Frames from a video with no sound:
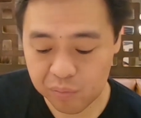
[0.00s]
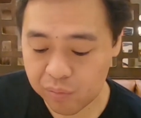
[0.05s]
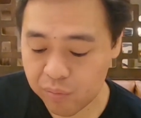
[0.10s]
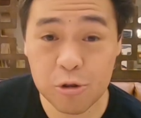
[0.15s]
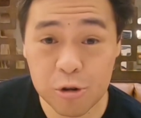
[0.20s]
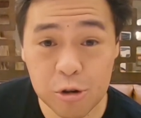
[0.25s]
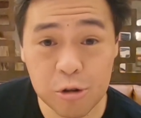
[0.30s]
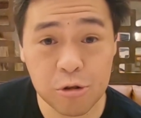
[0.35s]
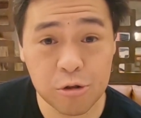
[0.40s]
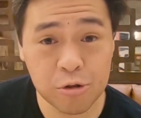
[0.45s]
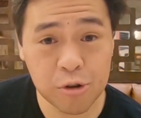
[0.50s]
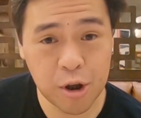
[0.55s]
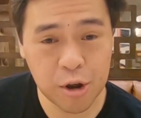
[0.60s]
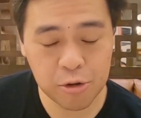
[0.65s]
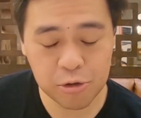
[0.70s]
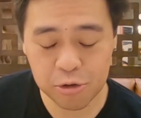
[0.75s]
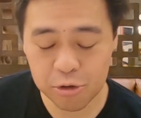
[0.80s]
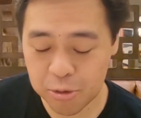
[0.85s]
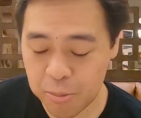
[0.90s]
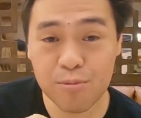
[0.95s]
Goodness,
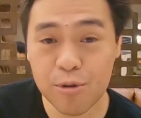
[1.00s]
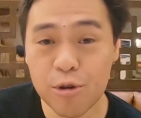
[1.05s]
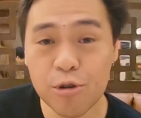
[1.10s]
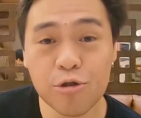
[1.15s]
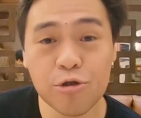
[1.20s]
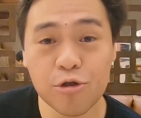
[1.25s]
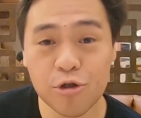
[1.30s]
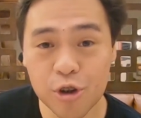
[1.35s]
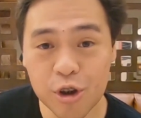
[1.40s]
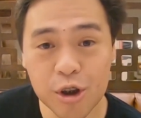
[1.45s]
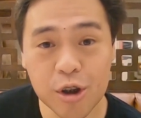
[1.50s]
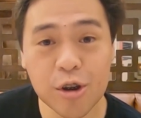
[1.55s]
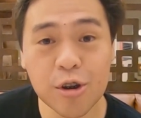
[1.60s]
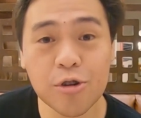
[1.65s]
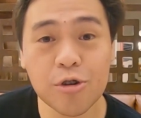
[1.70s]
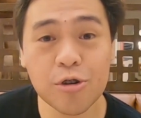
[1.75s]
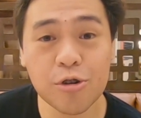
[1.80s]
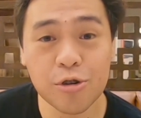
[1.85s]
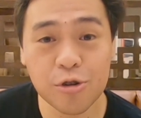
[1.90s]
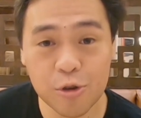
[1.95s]
this chicken is
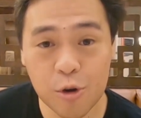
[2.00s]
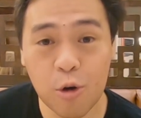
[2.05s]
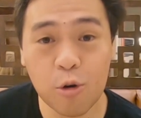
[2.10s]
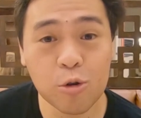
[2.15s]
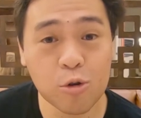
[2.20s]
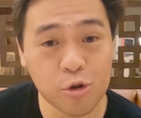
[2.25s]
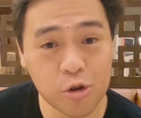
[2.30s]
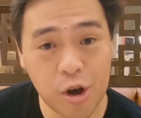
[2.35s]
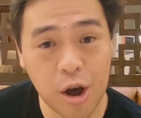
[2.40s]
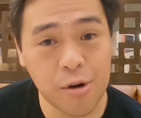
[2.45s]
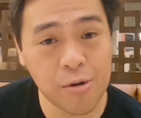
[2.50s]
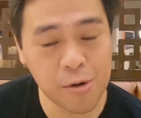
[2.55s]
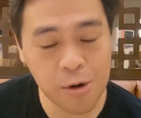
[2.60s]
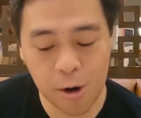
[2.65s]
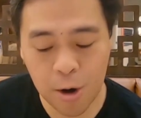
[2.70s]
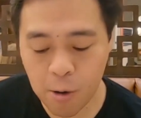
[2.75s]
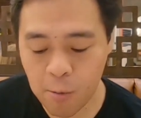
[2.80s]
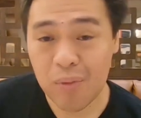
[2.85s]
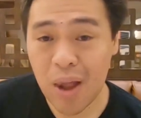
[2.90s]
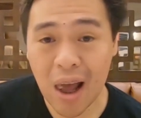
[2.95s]
so
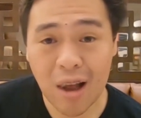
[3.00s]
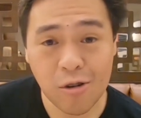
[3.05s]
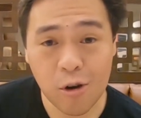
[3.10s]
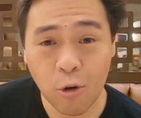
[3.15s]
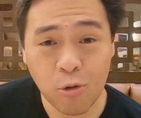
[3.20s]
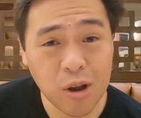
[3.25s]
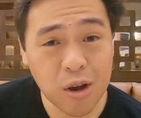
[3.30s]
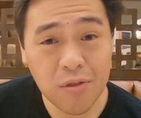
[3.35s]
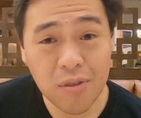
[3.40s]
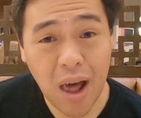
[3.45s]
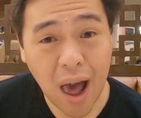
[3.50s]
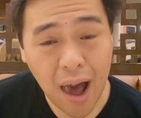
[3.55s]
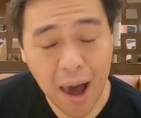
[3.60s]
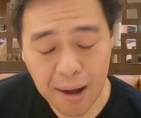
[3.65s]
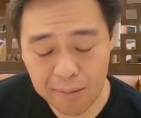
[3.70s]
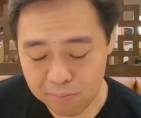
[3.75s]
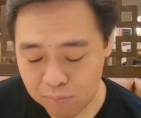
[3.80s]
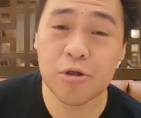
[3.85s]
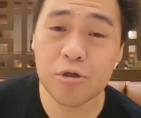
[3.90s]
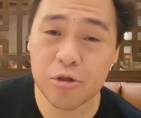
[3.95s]
tender. Not only that,
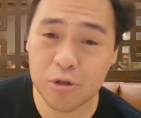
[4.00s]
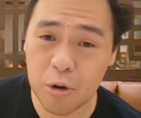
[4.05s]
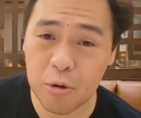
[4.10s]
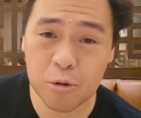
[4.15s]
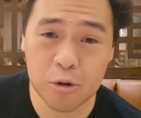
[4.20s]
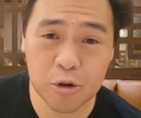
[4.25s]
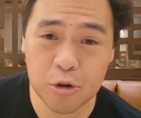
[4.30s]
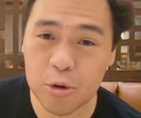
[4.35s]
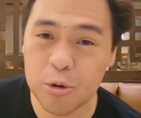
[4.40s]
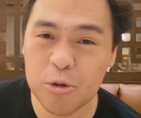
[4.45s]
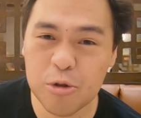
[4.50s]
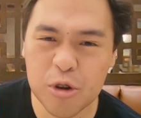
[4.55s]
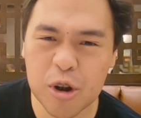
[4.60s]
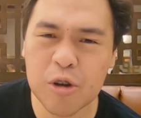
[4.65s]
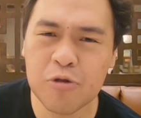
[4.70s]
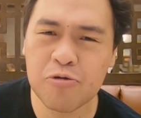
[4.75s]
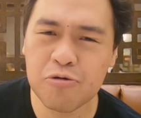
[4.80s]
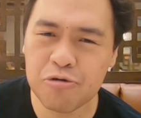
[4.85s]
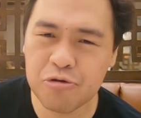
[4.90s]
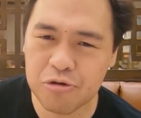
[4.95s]
so juicy and
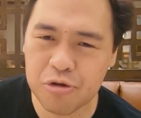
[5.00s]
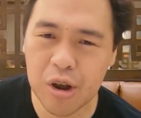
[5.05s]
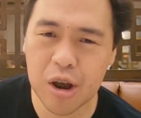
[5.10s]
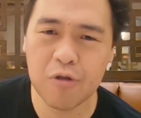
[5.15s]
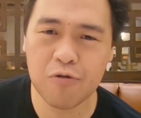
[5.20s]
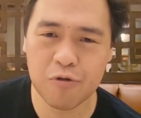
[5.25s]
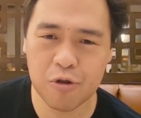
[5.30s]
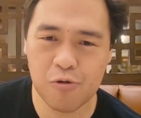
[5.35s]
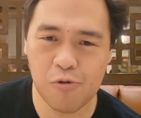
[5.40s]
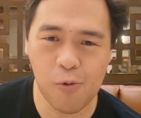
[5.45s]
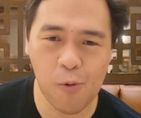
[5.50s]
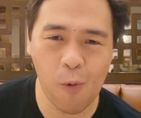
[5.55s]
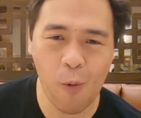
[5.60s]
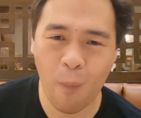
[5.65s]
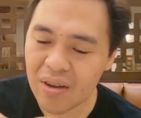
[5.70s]
flavorful.